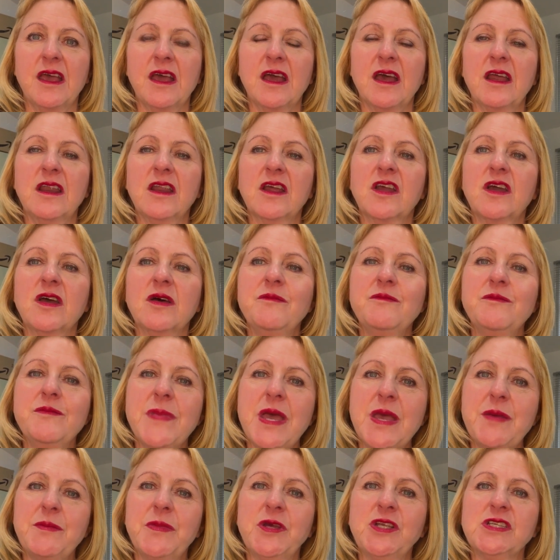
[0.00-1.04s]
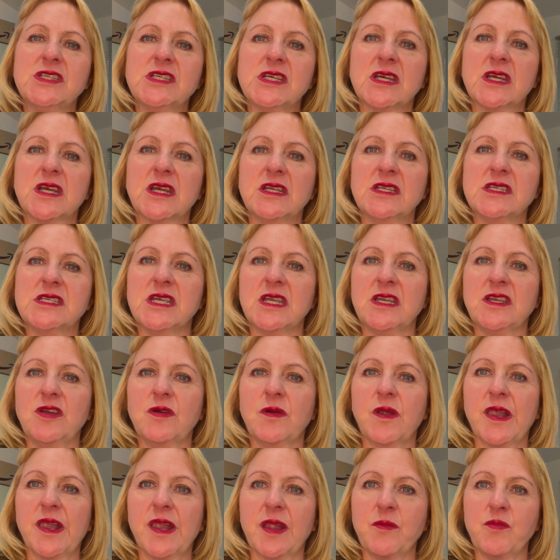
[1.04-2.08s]
and a commitment to
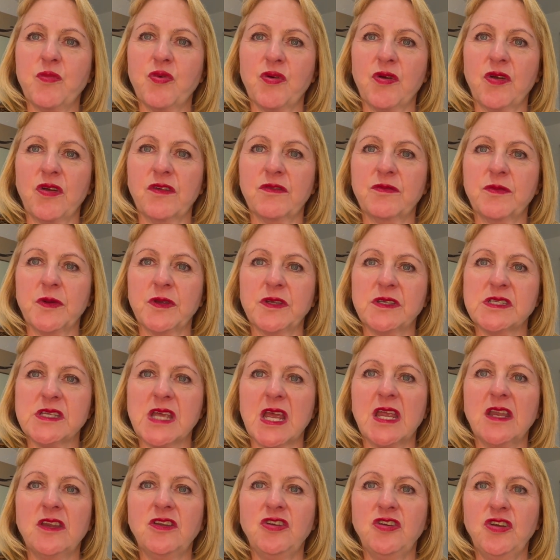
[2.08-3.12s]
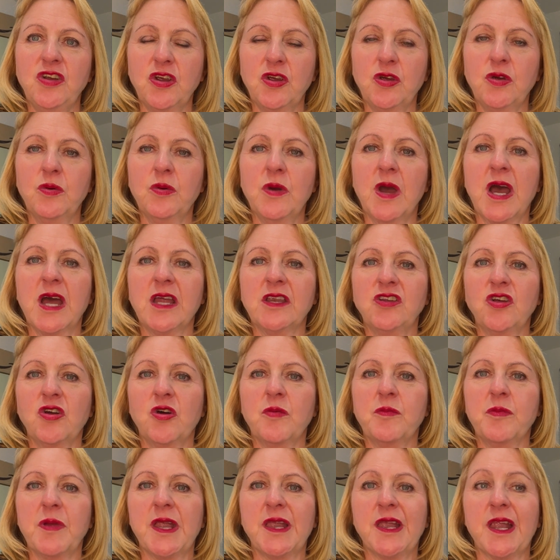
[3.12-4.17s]
continuous improvement in you and your
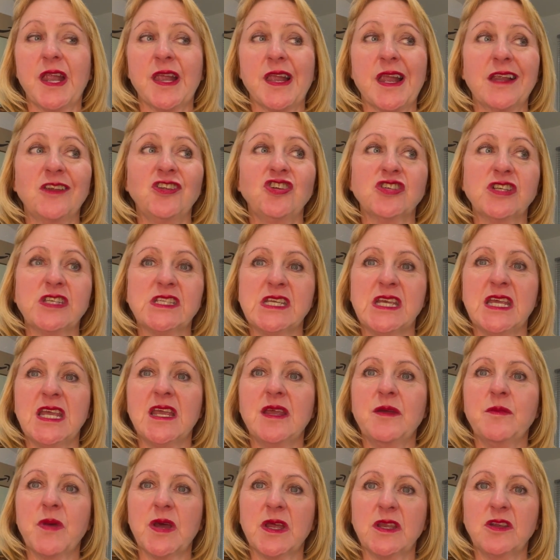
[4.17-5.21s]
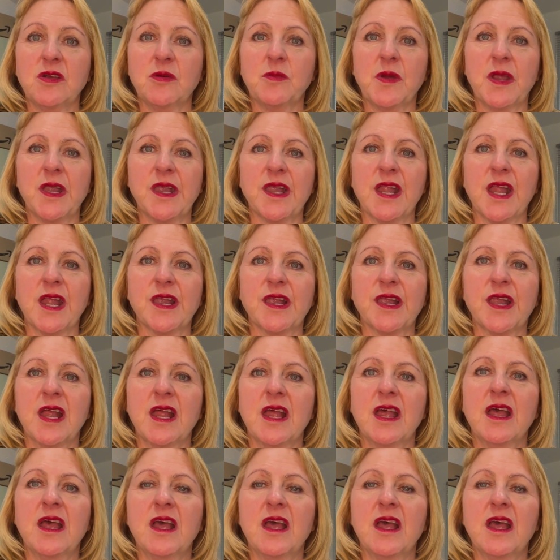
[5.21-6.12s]
business and your team and your business.